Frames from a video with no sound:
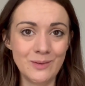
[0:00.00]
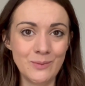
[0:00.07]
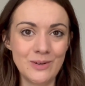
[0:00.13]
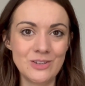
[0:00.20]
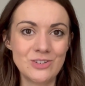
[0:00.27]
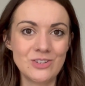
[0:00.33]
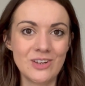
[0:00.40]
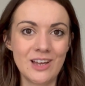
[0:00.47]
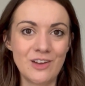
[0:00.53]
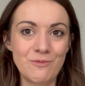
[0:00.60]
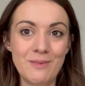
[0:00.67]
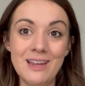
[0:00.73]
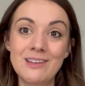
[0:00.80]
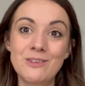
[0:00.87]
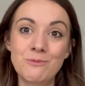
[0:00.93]
which I've
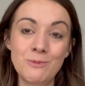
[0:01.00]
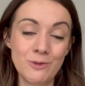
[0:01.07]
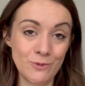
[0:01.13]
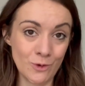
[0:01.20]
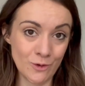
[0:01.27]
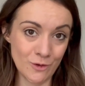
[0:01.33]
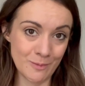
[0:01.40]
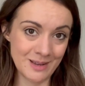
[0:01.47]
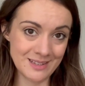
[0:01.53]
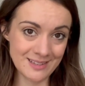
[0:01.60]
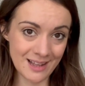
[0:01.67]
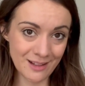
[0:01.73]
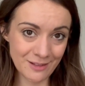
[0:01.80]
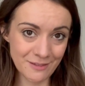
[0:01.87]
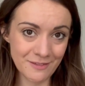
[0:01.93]
made before for
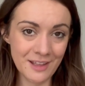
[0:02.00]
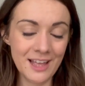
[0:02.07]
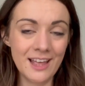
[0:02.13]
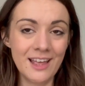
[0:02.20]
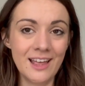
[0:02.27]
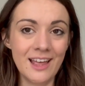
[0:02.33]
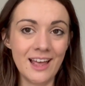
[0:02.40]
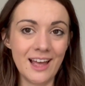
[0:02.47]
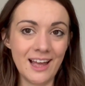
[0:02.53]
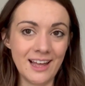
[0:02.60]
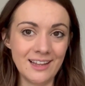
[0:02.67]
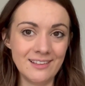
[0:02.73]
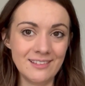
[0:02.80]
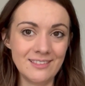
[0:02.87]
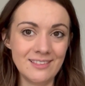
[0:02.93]
myself,
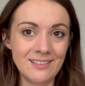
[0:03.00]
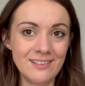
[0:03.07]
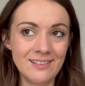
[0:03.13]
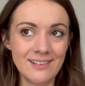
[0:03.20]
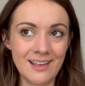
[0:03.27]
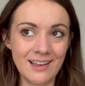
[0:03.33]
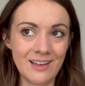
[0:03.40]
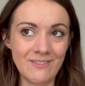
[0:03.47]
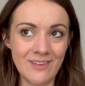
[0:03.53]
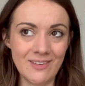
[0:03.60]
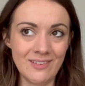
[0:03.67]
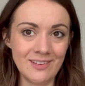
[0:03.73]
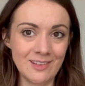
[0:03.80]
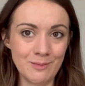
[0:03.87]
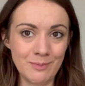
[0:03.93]
and this is like a
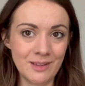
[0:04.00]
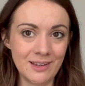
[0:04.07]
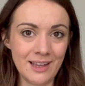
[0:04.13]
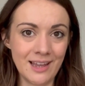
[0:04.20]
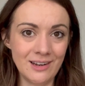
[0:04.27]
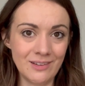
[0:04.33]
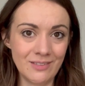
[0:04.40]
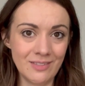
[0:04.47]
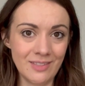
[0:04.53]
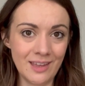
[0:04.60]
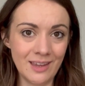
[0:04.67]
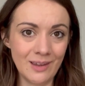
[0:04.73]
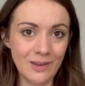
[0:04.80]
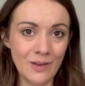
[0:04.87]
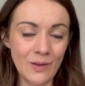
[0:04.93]
very similar kind of
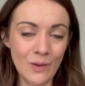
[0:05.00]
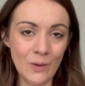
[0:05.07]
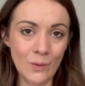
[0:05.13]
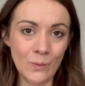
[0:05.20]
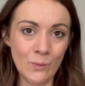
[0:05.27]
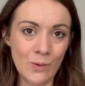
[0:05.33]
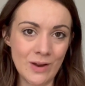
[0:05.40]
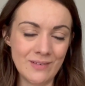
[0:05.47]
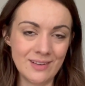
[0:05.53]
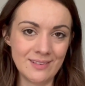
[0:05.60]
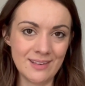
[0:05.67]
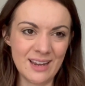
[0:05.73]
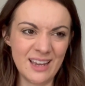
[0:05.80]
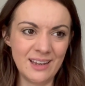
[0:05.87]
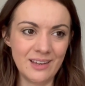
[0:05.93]
thing where it's
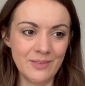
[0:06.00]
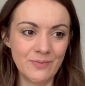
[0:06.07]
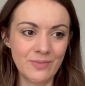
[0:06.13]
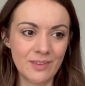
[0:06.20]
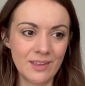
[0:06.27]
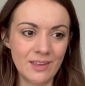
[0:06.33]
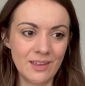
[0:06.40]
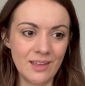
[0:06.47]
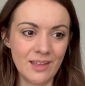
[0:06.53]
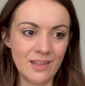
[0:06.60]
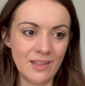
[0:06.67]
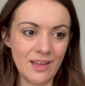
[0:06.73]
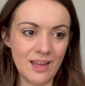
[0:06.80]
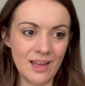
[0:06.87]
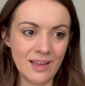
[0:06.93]
like
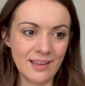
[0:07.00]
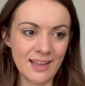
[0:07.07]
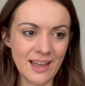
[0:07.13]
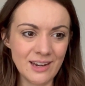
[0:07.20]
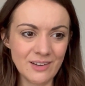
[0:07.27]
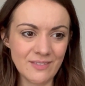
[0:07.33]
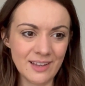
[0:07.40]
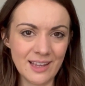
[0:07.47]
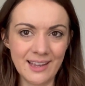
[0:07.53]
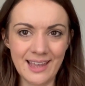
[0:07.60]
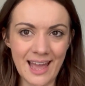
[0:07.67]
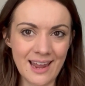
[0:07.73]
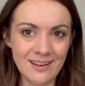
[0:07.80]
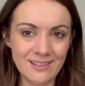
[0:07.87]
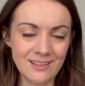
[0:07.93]
kind of like a
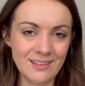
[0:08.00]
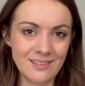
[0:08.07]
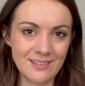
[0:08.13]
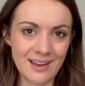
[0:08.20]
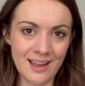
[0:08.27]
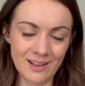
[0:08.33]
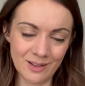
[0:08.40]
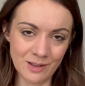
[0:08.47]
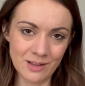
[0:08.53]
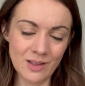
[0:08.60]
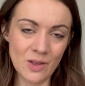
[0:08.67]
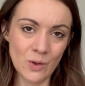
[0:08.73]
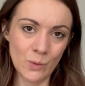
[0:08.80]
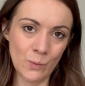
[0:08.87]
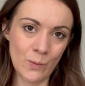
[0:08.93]
Gansey style,
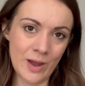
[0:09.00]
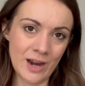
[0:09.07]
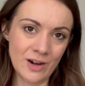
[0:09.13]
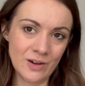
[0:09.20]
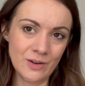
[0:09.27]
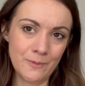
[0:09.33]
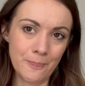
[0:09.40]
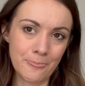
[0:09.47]
where